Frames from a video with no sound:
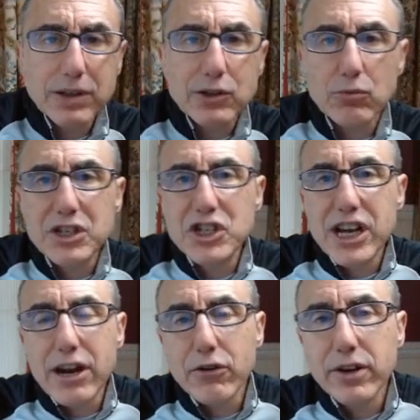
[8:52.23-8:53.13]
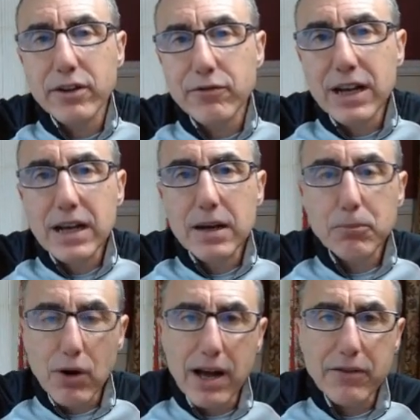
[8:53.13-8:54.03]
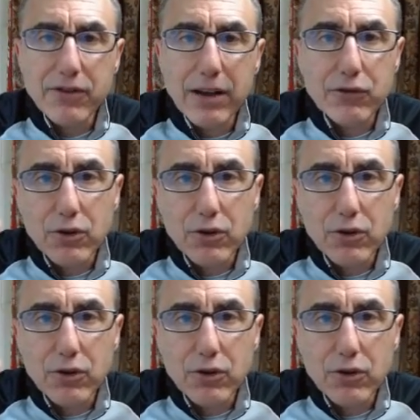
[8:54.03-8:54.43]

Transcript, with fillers: is a regenerative process,